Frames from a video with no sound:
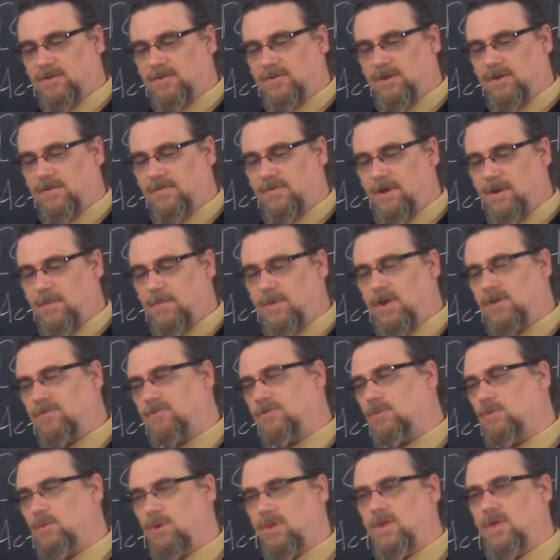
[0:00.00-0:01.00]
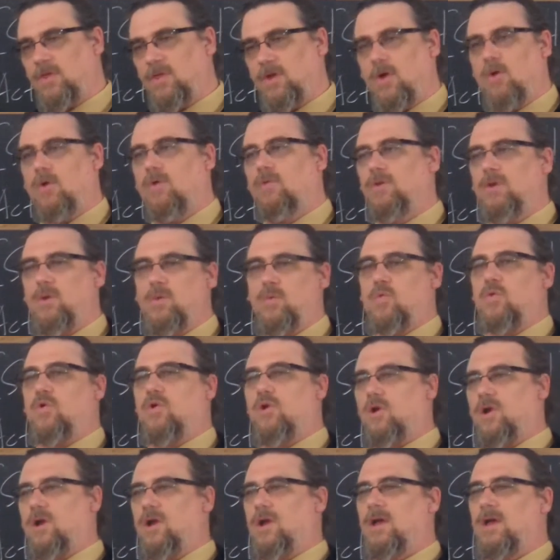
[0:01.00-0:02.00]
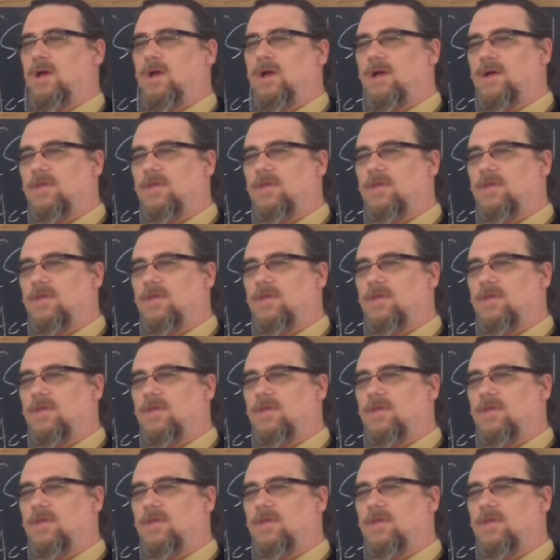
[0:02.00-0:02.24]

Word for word: itself out, because it really the only work